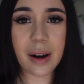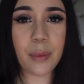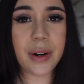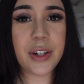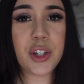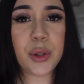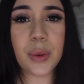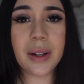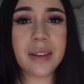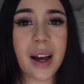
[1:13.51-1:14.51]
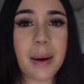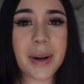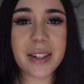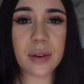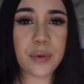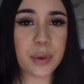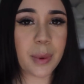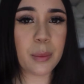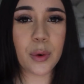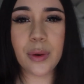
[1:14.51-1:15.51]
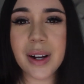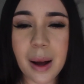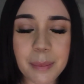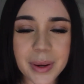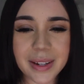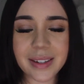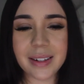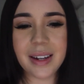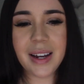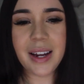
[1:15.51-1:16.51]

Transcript: I wanted to align myself with my moral compass and